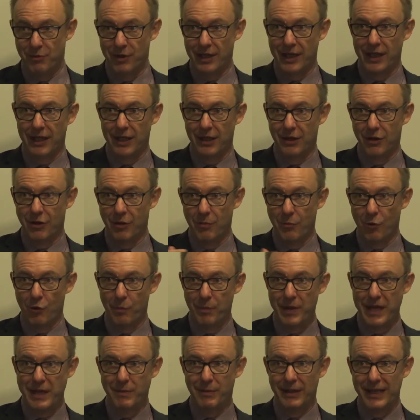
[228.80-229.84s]
bringing a lot more
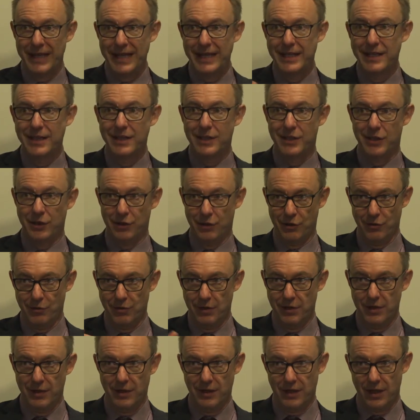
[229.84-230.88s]
people into
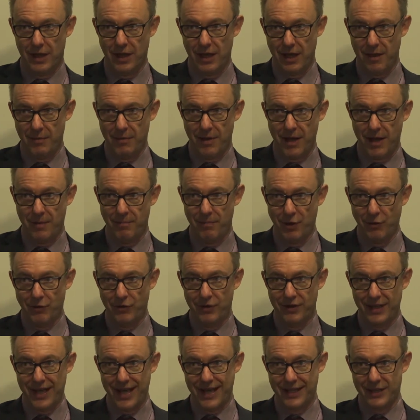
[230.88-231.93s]
um,
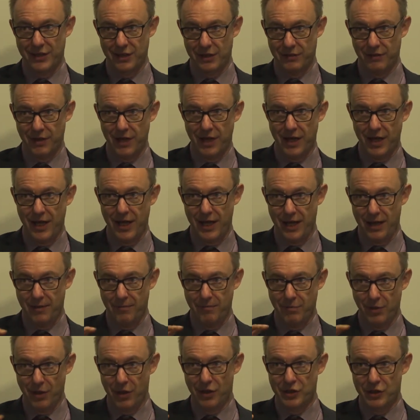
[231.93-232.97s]
both that sort of higher
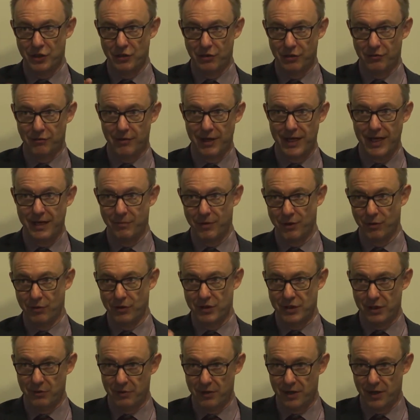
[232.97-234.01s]
marginal rate, but
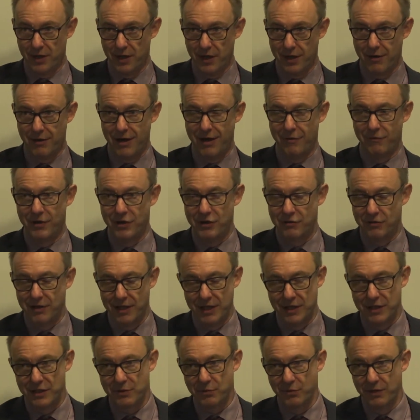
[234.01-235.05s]
also with higher average
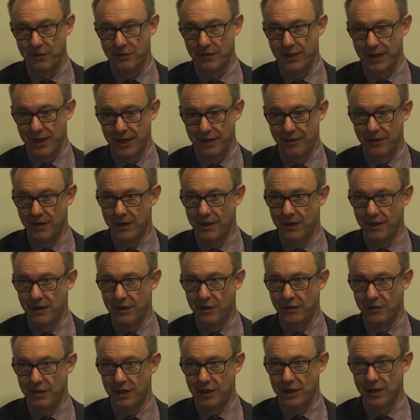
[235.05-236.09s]
rates where they
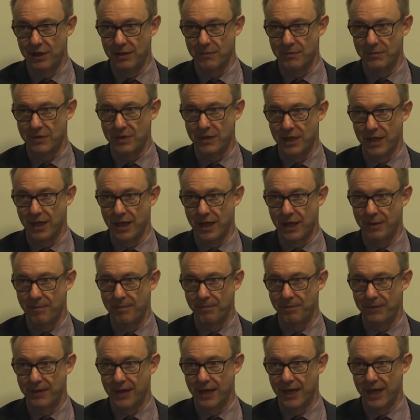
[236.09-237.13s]
got incomes um,
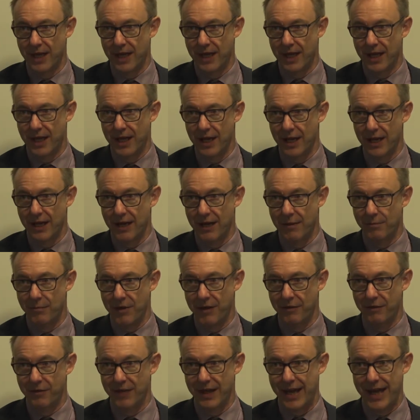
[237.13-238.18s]
uh,
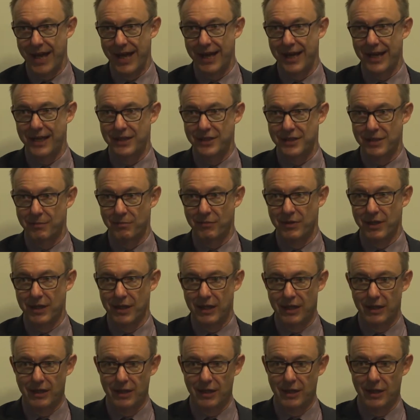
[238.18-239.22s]
above that, and something
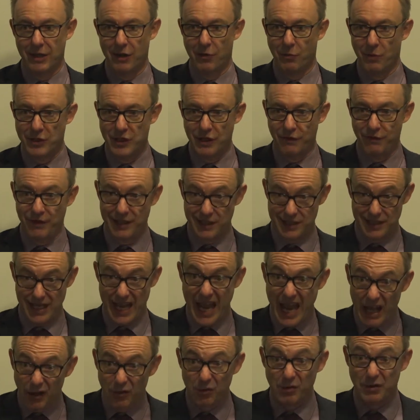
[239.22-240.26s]
you know which, if it's
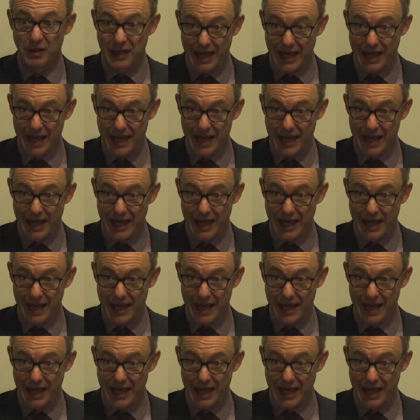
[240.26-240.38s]
held